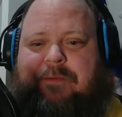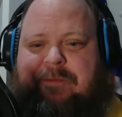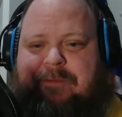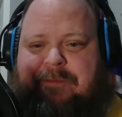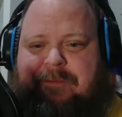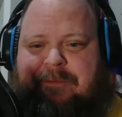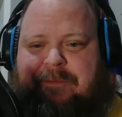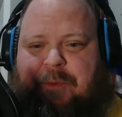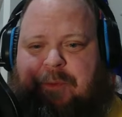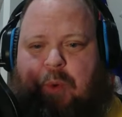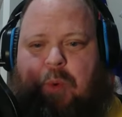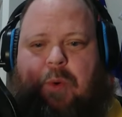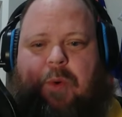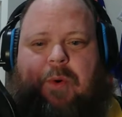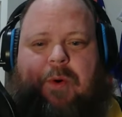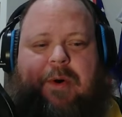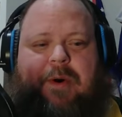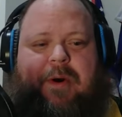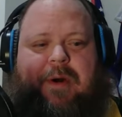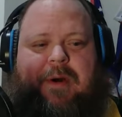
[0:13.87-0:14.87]

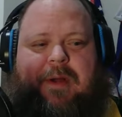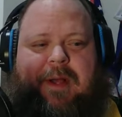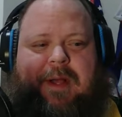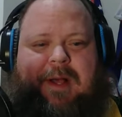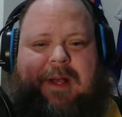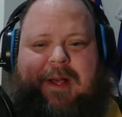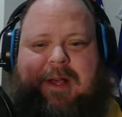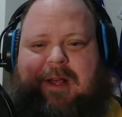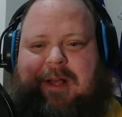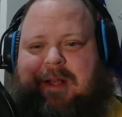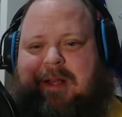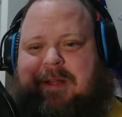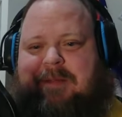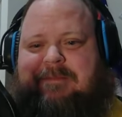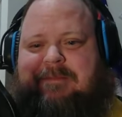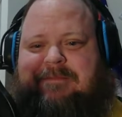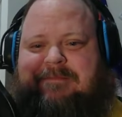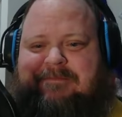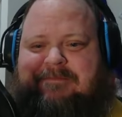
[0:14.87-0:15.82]
for uh,